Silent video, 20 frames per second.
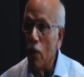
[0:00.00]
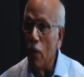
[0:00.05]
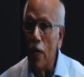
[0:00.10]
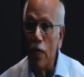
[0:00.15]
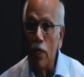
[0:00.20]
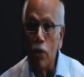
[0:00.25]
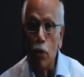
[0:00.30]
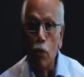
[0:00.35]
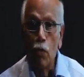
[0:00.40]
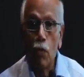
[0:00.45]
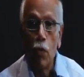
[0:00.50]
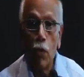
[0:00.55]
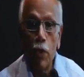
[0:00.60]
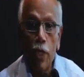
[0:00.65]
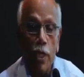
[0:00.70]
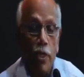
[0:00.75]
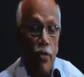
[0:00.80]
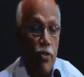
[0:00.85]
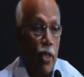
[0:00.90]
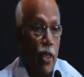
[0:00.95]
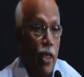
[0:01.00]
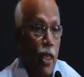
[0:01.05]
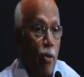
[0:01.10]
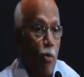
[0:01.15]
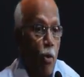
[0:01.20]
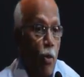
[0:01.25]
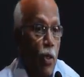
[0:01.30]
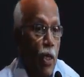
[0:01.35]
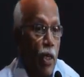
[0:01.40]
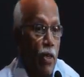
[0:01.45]
went through 4 years and
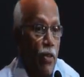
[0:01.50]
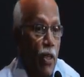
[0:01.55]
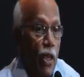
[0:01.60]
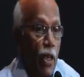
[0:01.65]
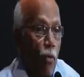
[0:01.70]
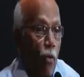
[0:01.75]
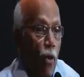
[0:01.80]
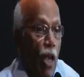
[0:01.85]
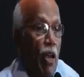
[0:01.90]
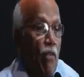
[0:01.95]
came out and said,